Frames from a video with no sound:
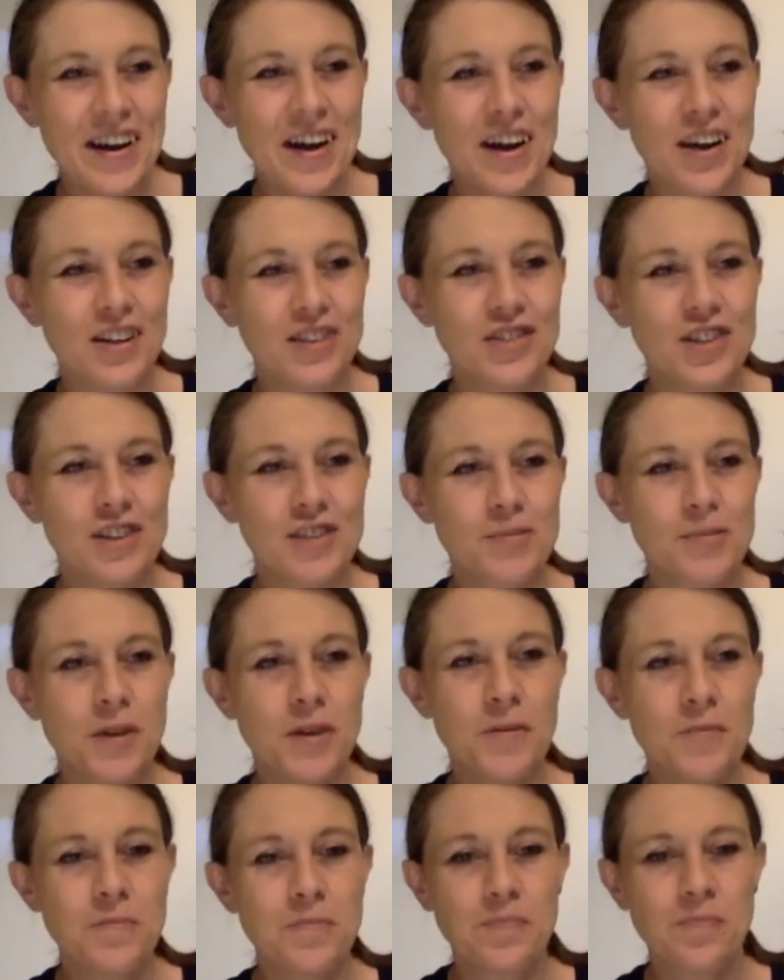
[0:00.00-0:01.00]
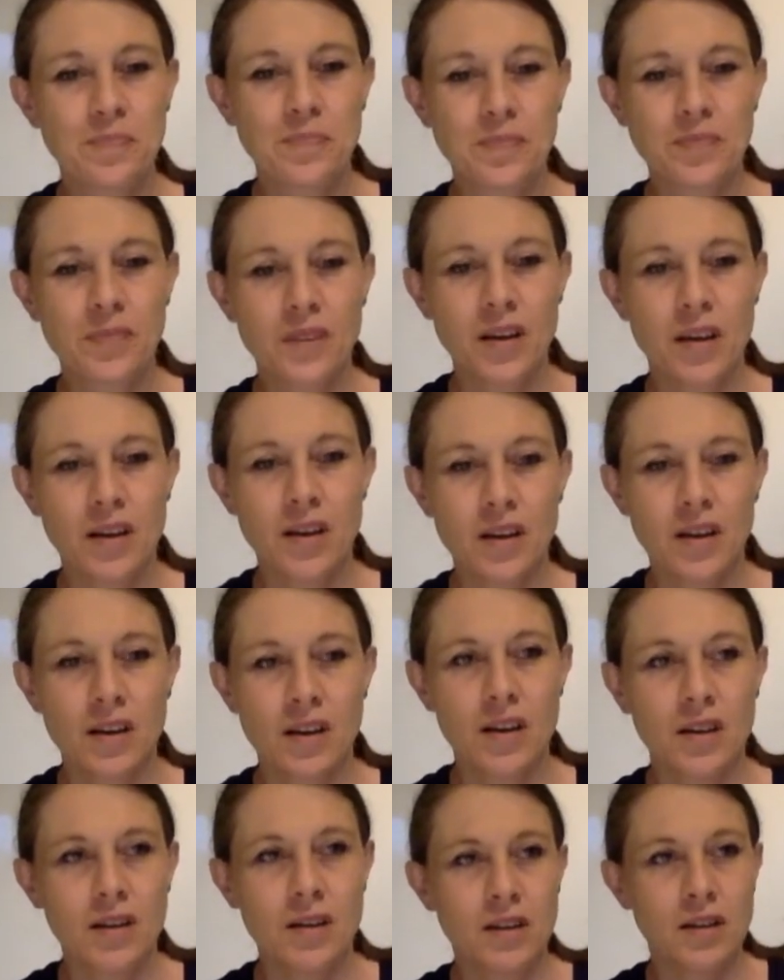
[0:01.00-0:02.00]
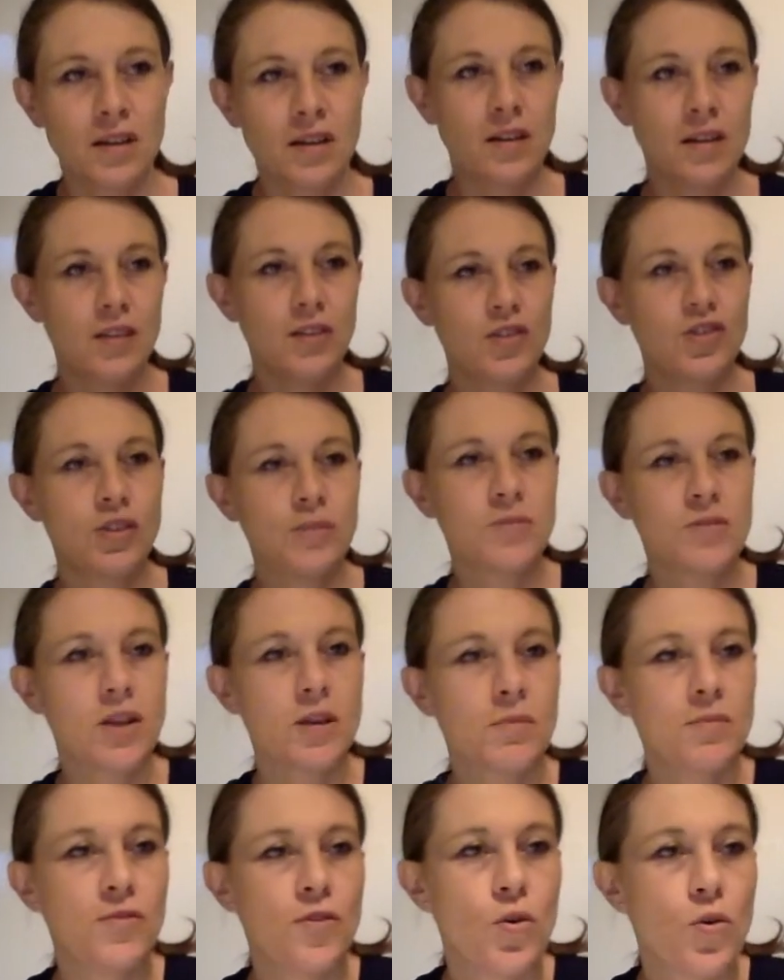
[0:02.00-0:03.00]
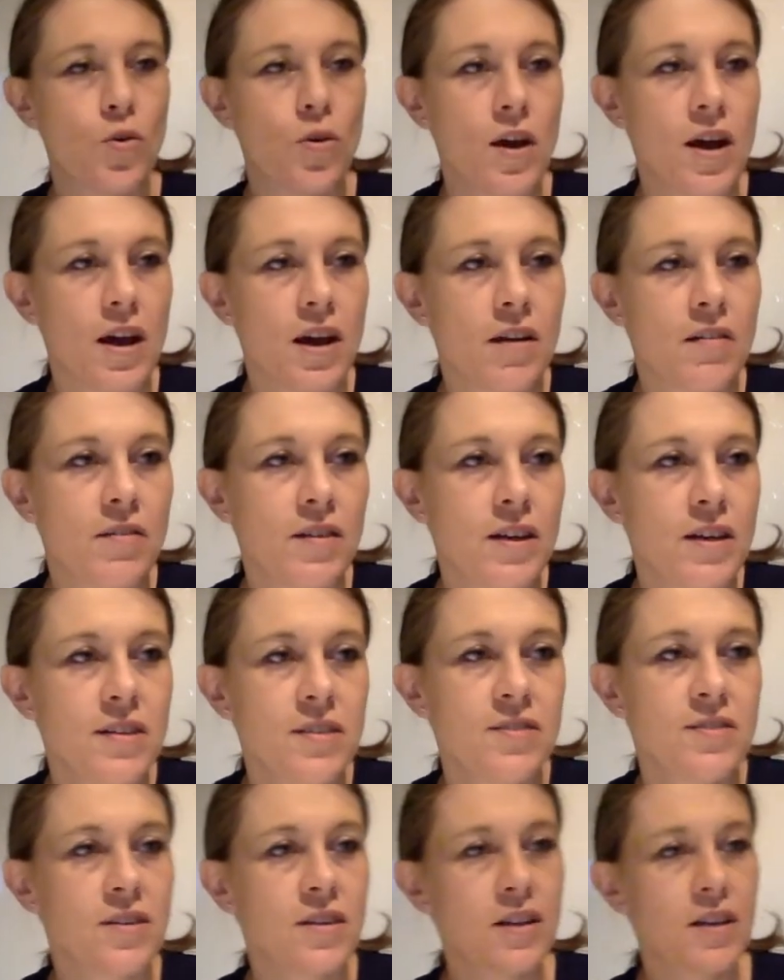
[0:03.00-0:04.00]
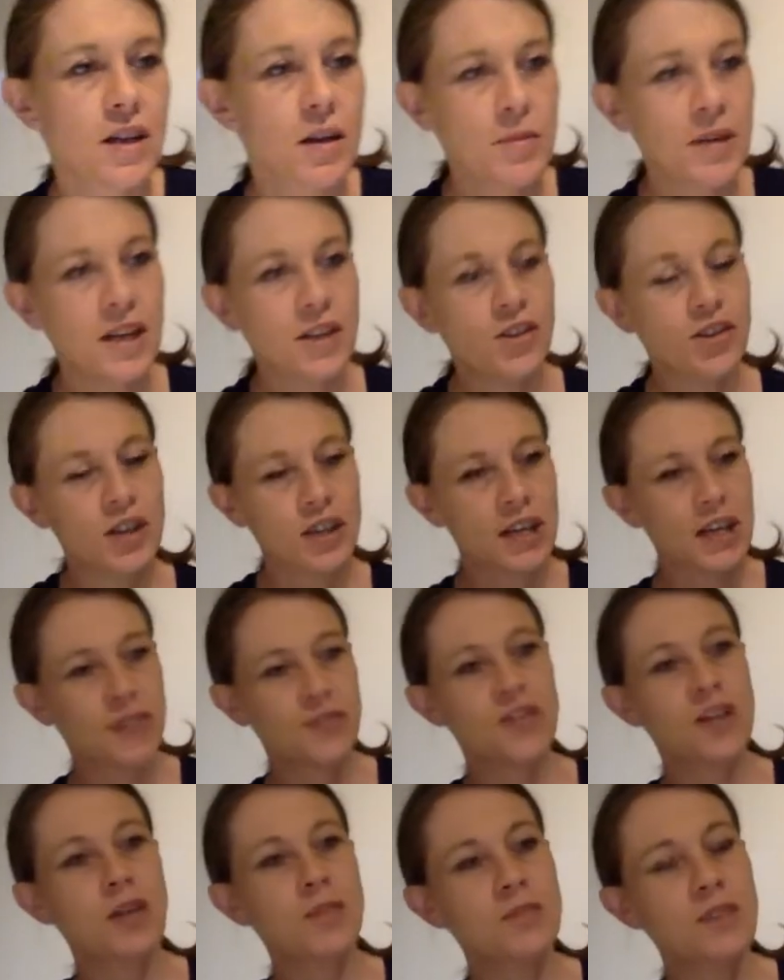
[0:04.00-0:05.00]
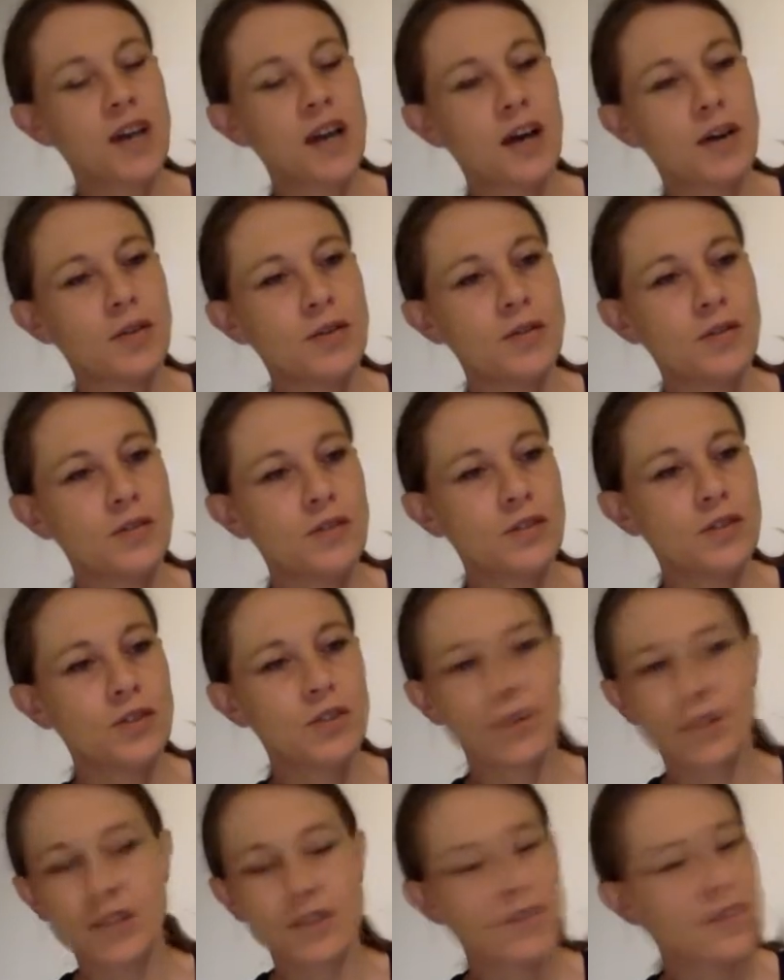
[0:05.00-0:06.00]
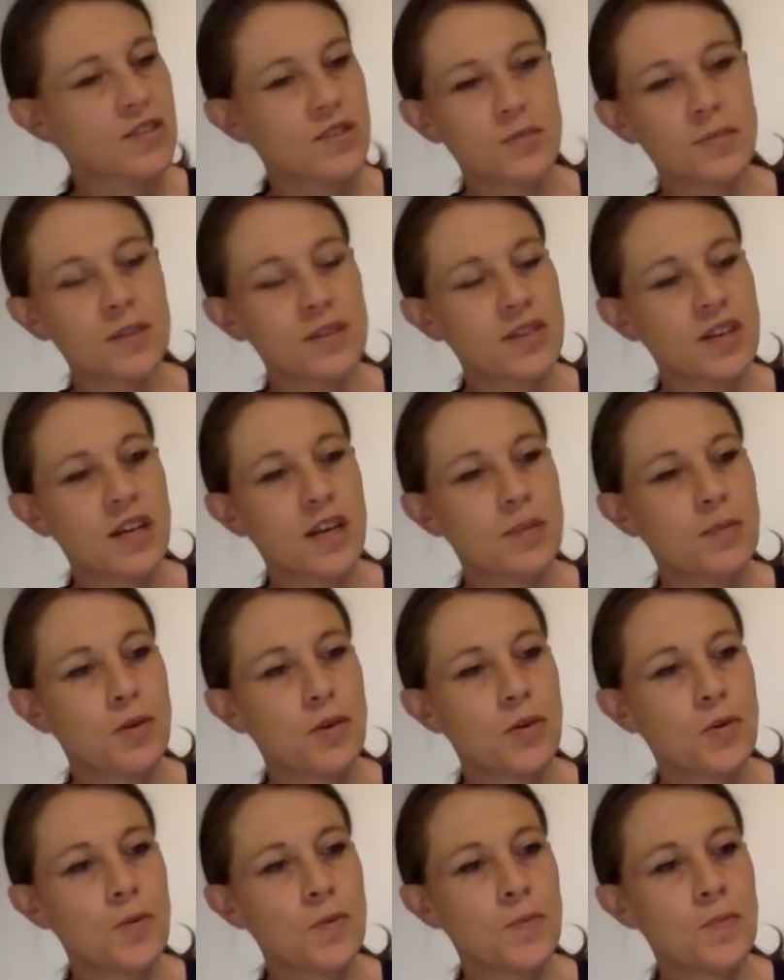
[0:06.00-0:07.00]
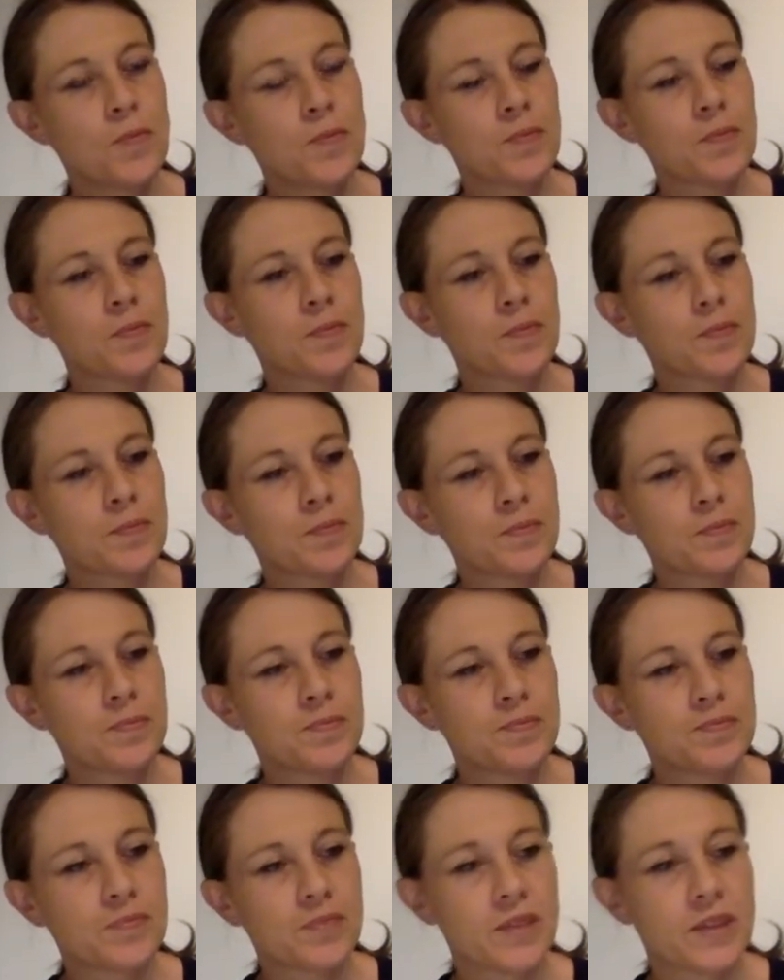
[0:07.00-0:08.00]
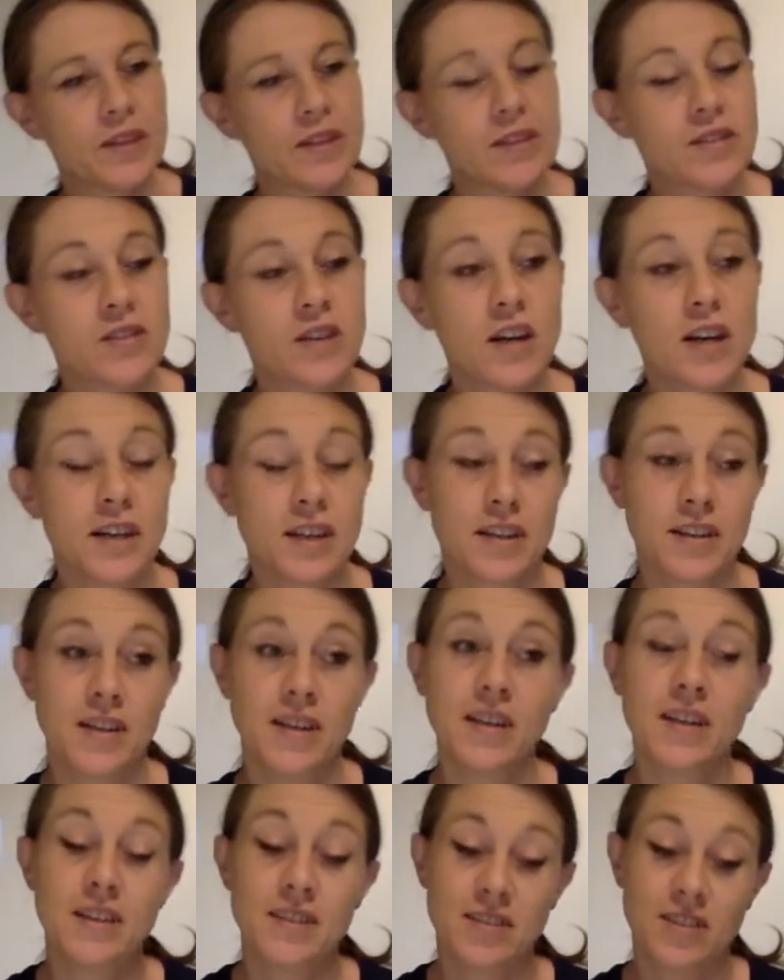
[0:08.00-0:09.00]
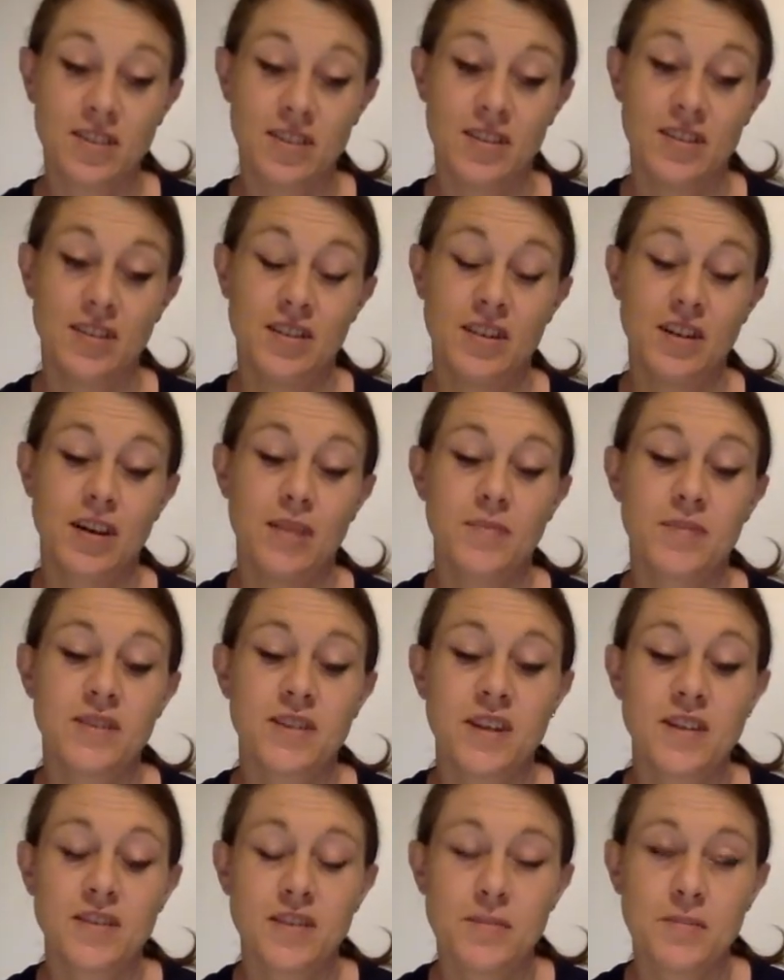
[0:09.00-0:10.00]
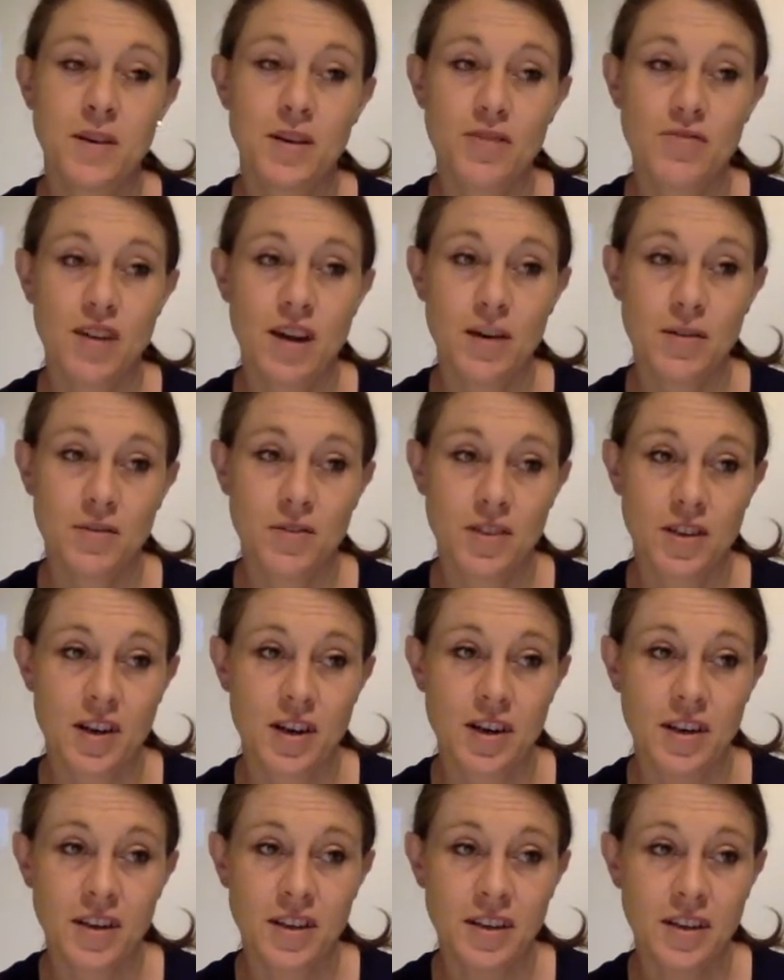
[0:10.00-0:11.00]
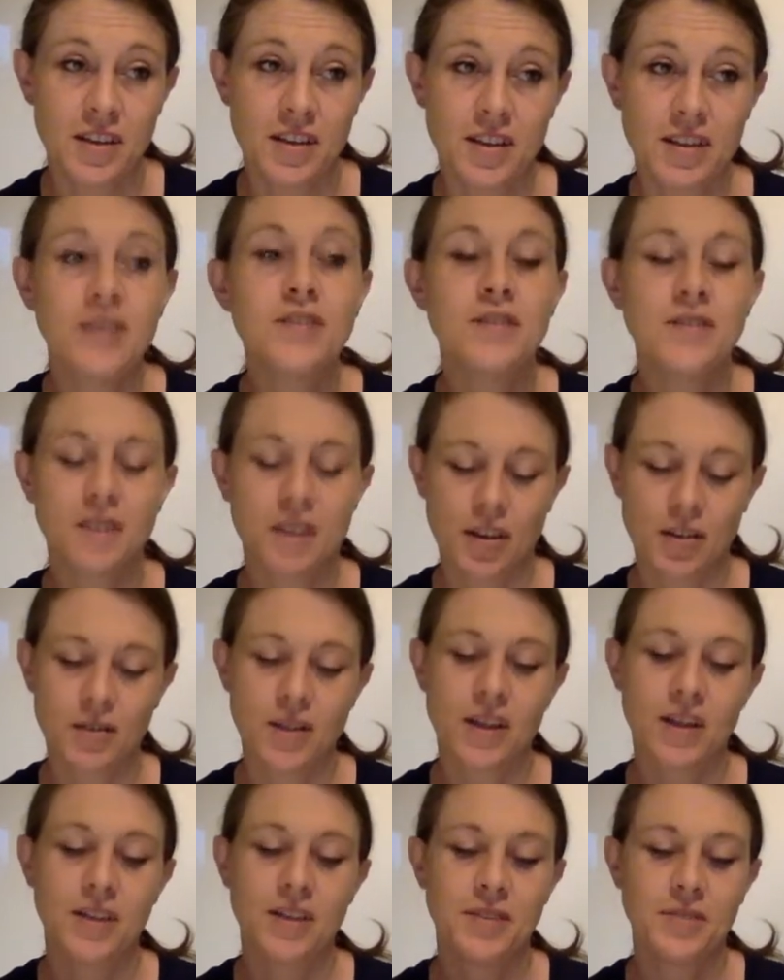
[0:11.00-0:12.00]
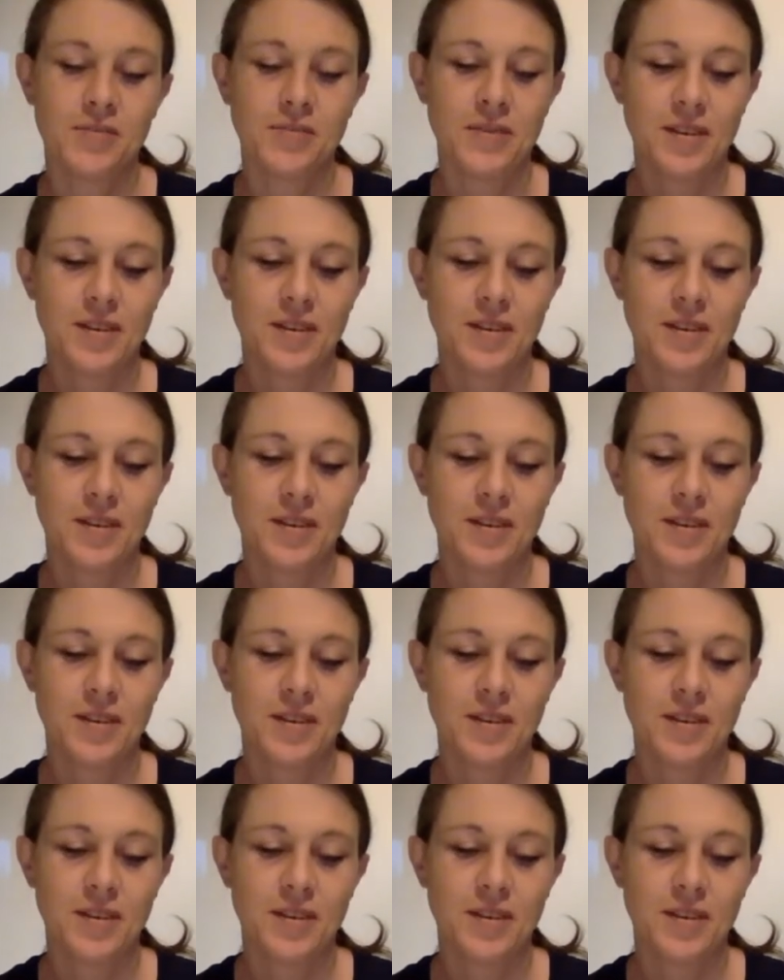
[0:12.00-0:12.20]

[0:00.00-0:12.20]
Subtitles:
Hi Jasper. You jumped up for Aries. Come on in, you're going to have to come down. You're not going to sit on my table. It's like, listen, I'm standing my ground, okay? Okay.